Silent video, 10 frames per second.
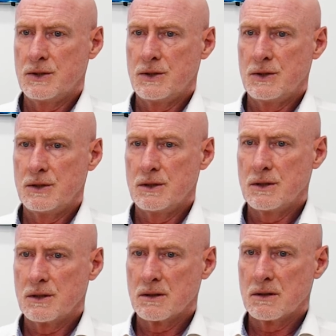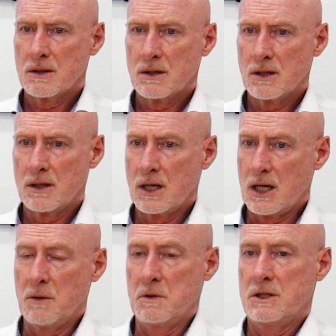to,
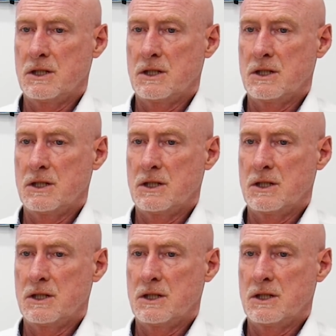I would